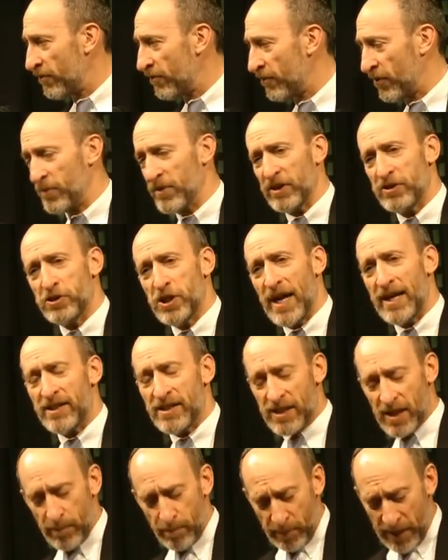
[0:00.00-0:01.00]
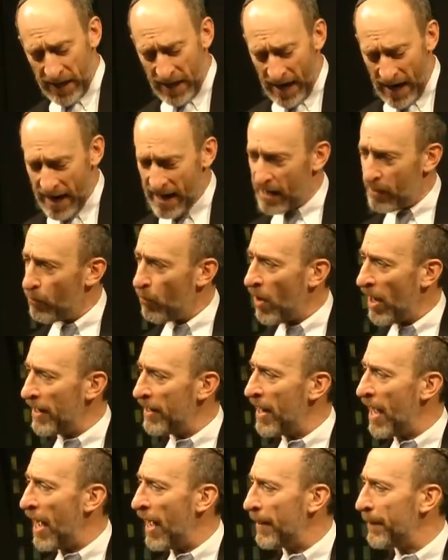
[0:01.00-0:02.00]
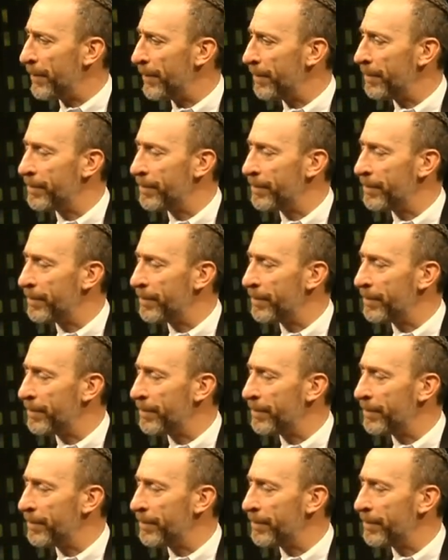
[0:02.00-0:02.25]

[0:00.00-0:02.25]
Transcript: from the JCPA and whatnot